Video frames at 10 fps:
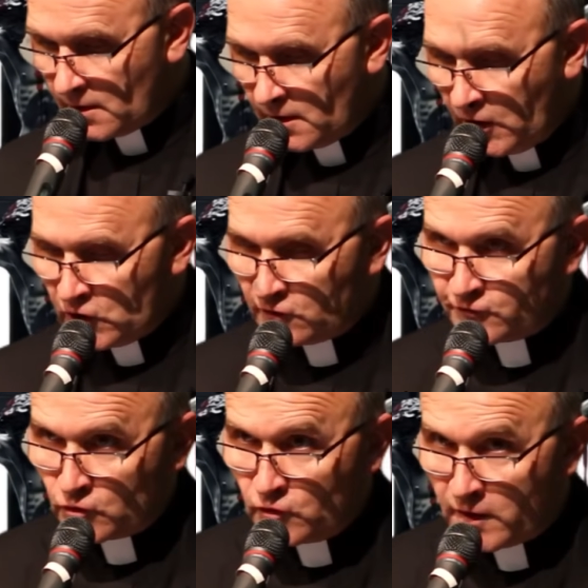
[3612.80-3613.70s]
thick with the
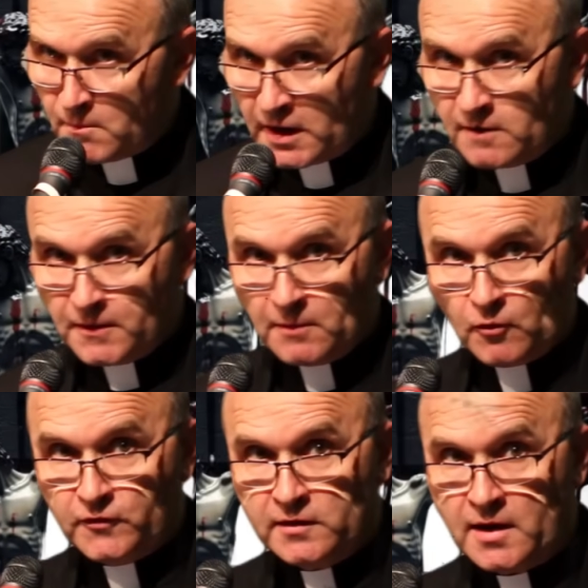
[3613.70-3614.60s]
stench of
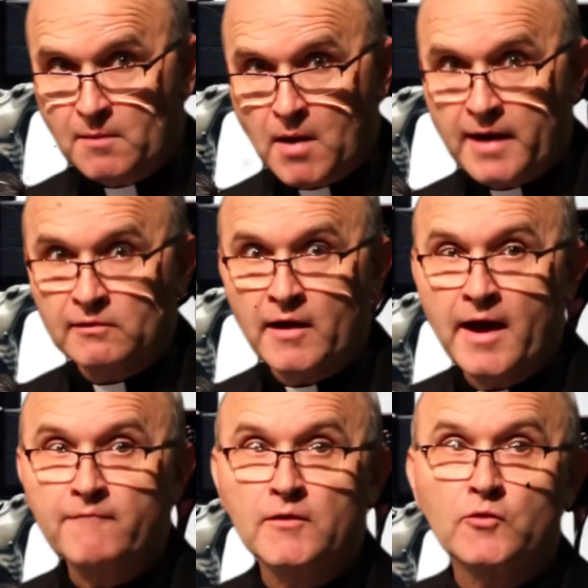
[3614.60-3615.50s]
rotting flesh.
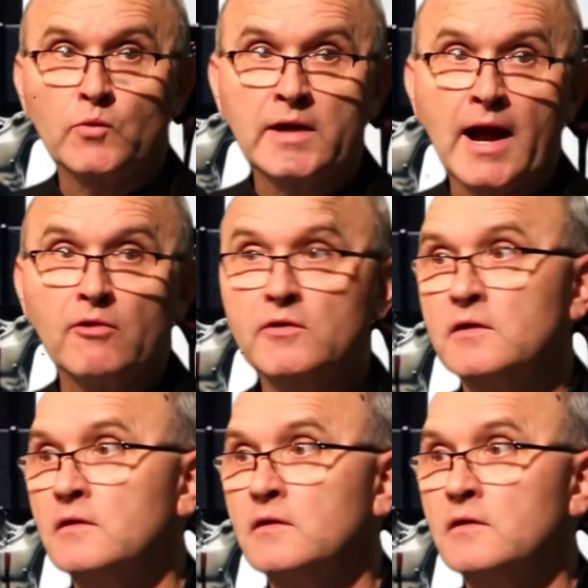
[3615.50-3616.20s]
Robbie's body